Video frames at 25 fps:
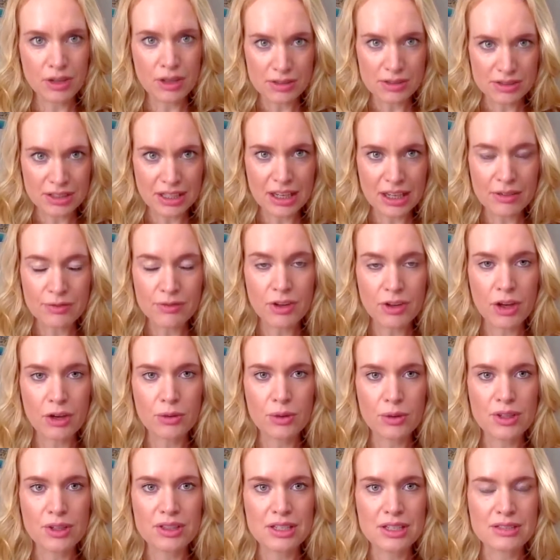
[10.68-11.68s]

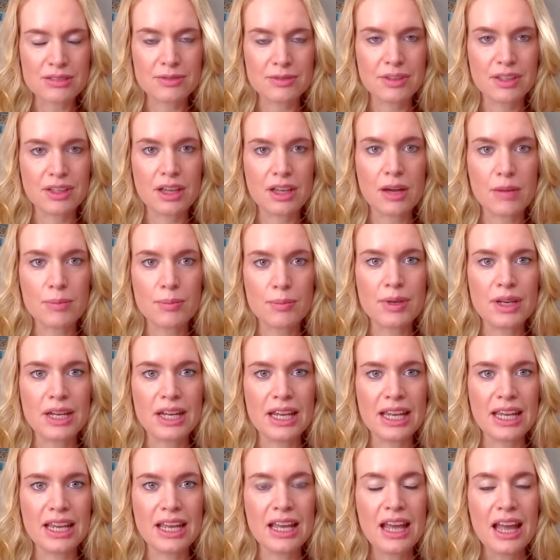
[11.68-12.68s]
CFO in this
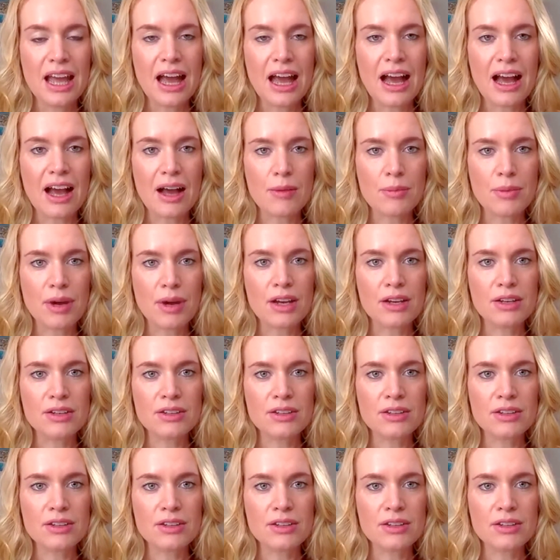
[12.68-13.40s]
company, and